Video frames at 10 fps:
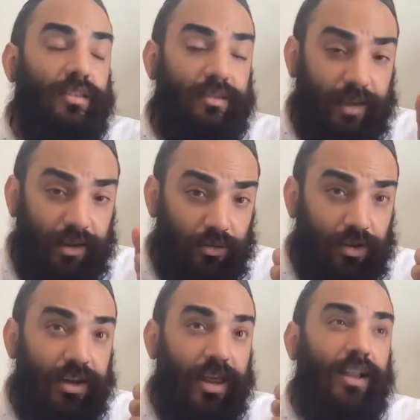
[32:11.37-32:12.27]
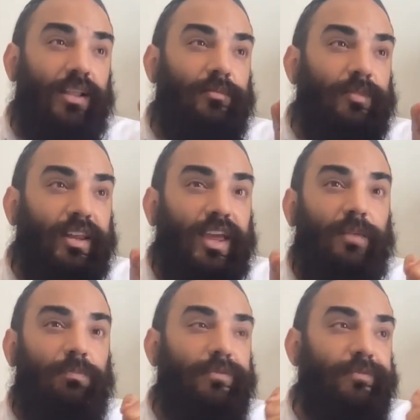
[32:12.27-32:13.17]
the tainuk neelam that
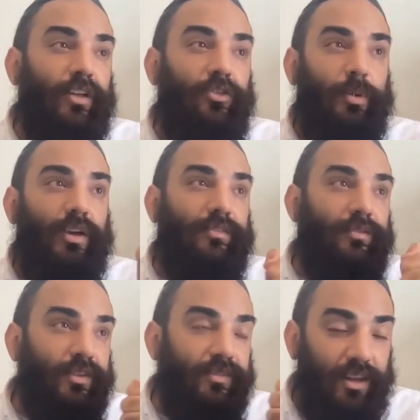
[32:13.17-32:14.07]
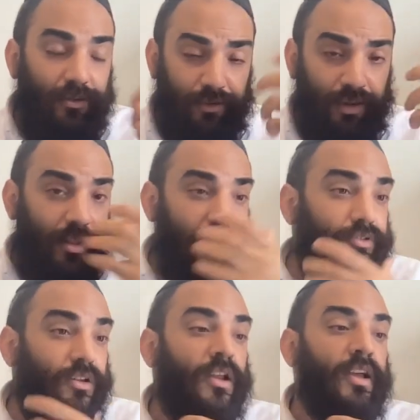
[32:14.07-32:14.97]
can't be felt because of its infinite level
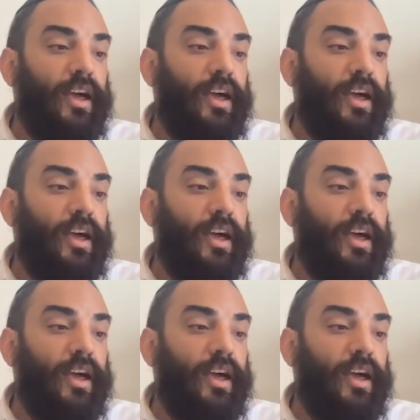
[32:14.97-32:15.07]
level.